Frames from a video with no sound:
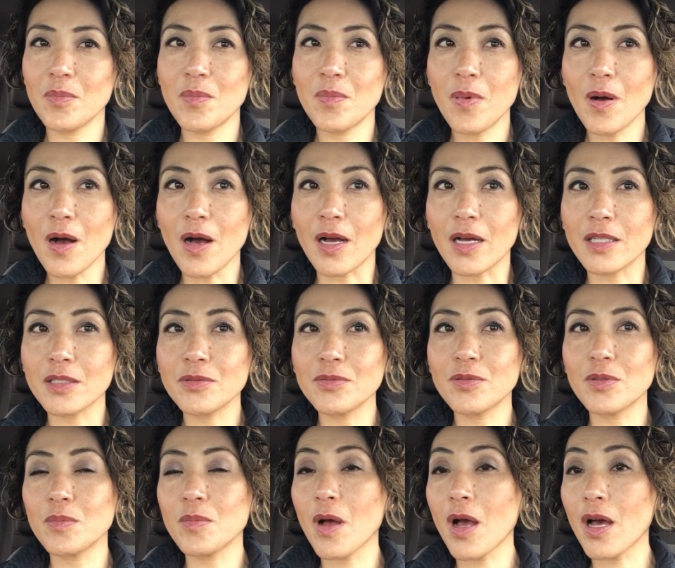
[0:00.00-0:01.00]
But
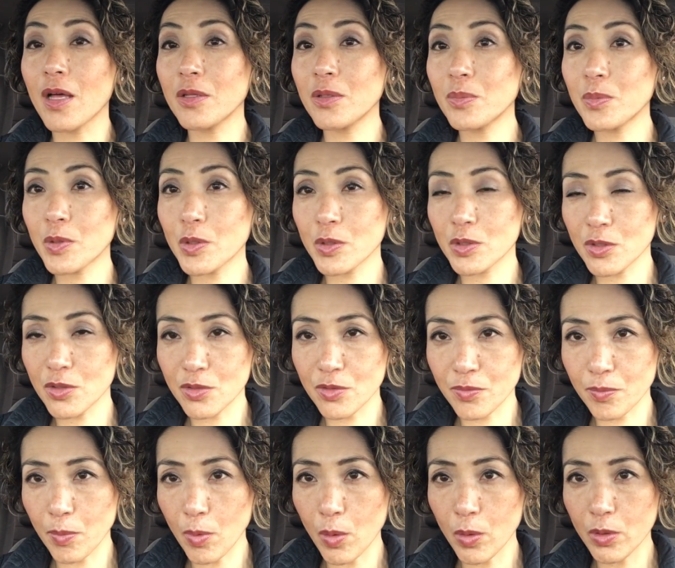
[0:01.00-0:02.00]
from other person's
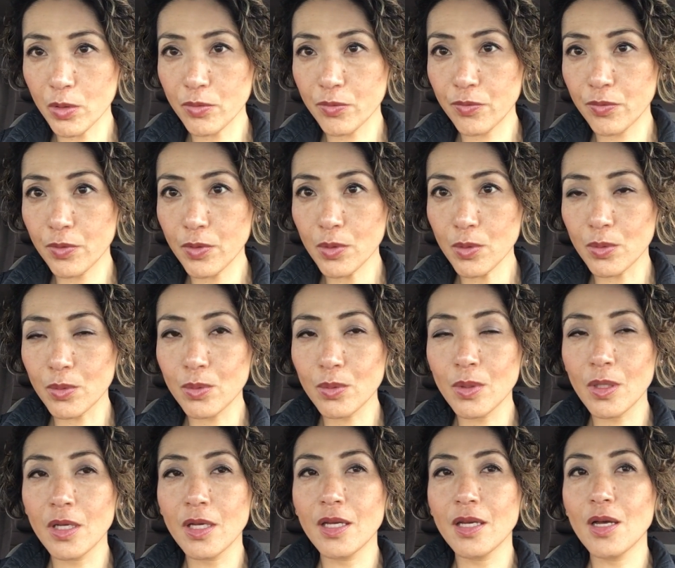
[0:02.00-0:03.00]
point of view,
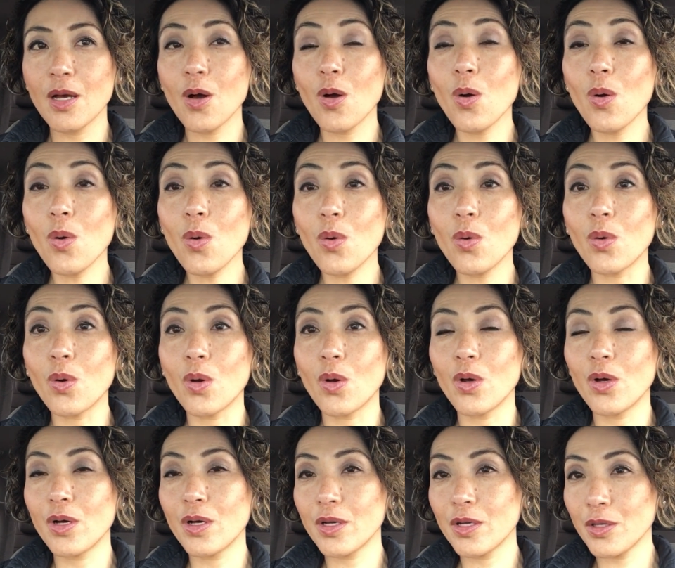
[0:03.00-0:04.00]
oh,
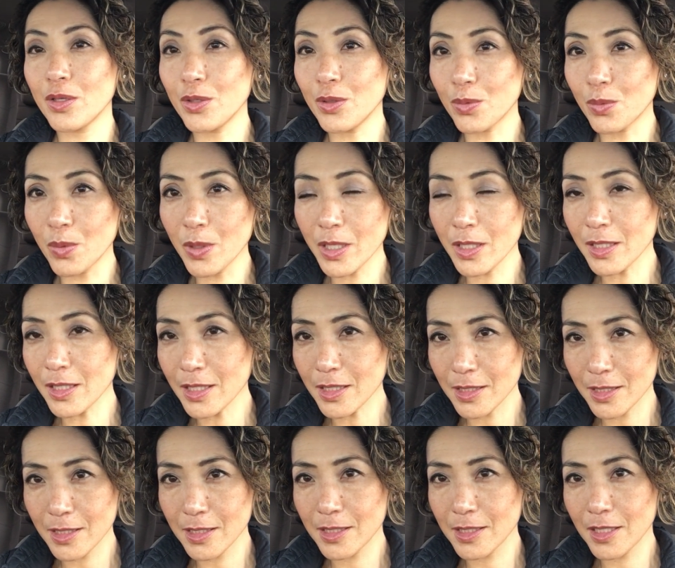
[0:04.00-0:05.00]
your
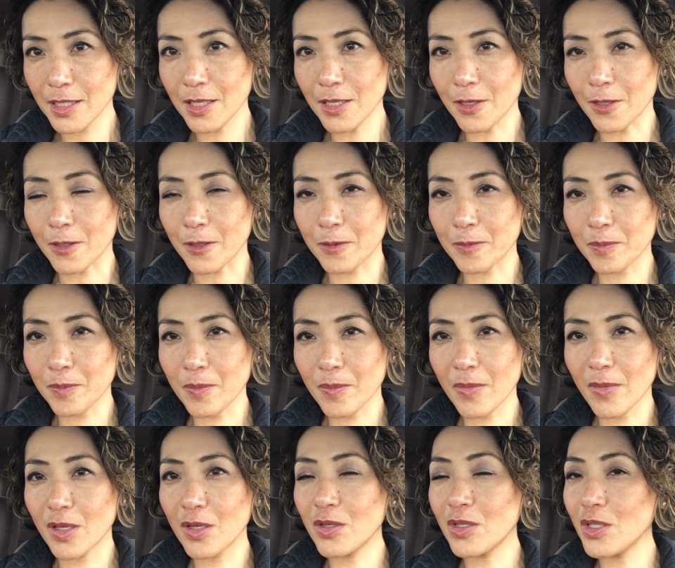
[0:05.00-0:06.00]
weakness is here,
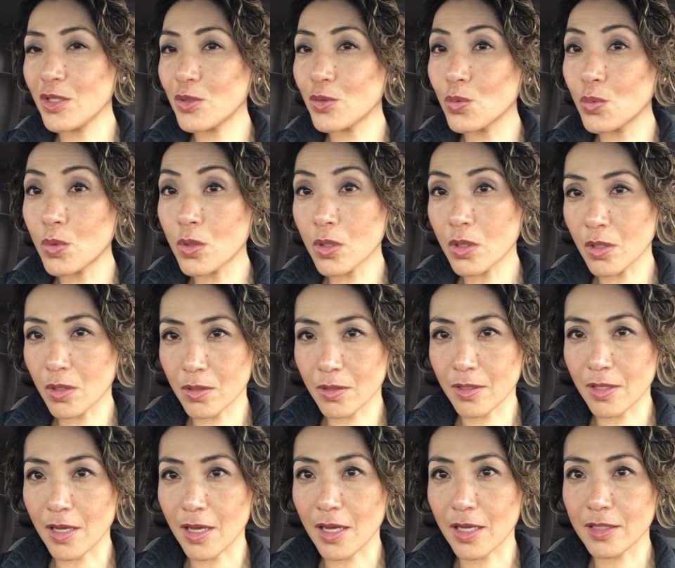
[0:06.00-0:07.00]
you need to work on
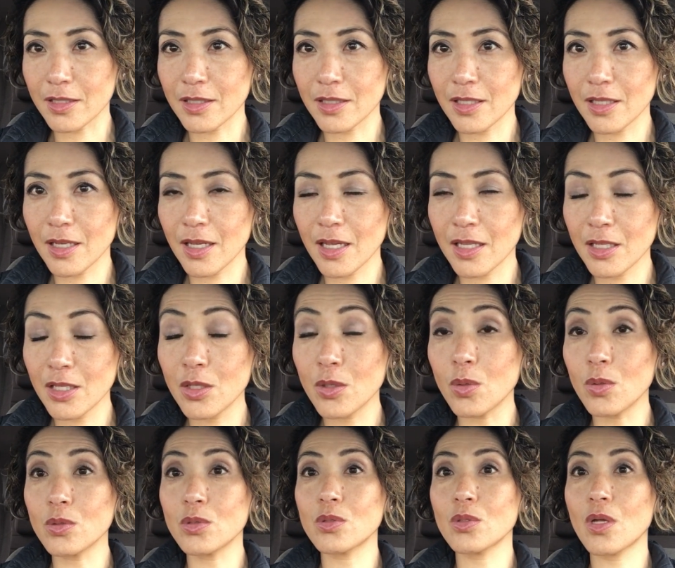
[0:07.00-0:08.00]
that. And he
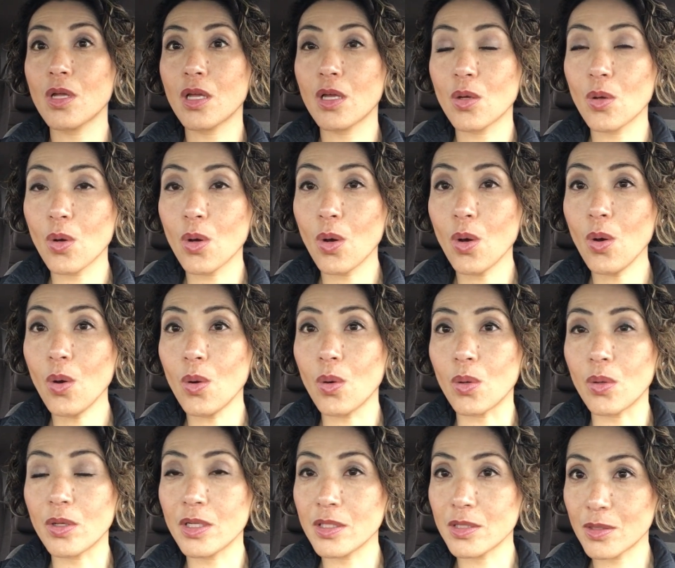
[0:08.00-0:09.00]
goes like, oh,
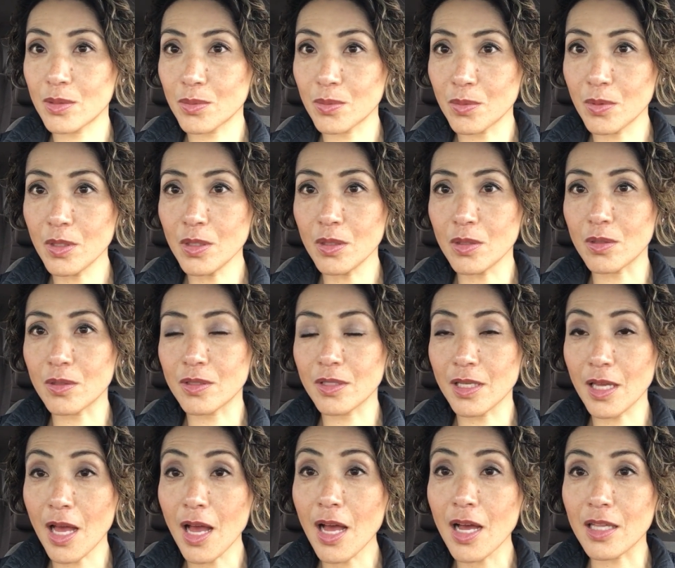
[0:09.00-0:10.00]
it's real,
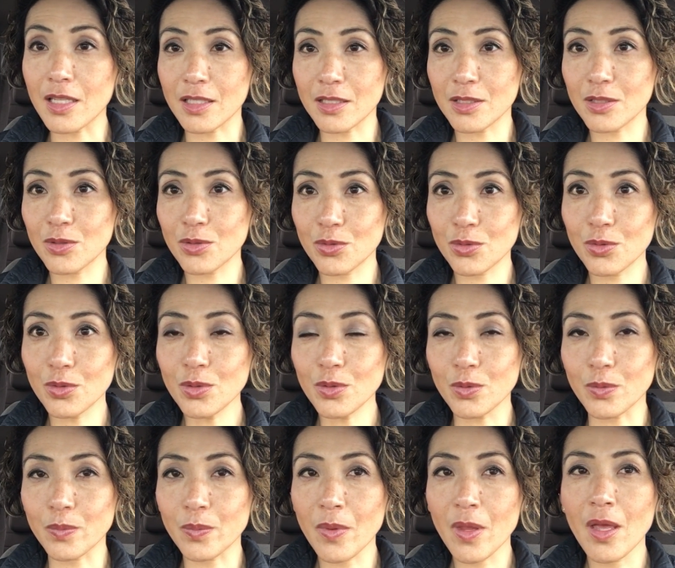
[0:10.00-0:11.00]
yeah, that's true.